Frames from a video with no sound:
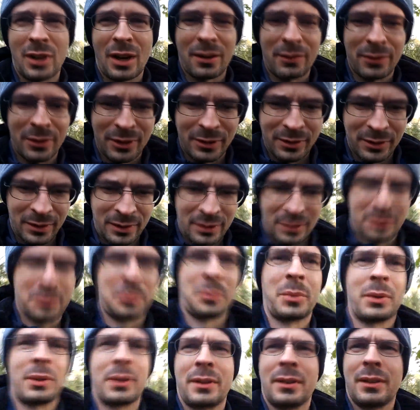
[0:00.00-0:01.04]
Java,
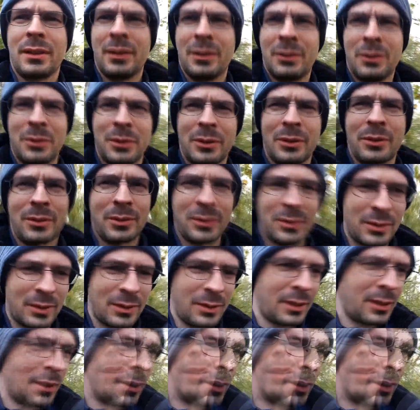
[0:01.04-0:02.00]
but who knows.